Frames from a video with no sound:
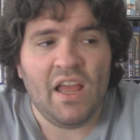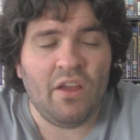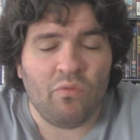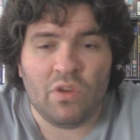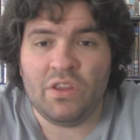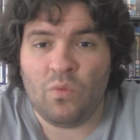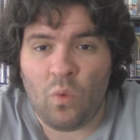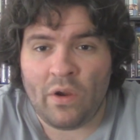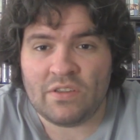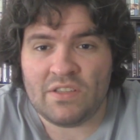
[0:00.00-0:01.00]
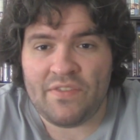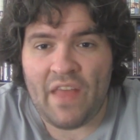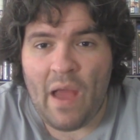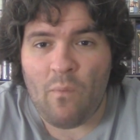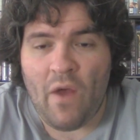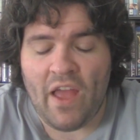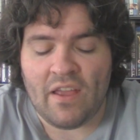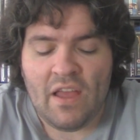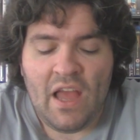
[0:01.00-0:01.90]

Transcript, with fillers: It really worked in that way,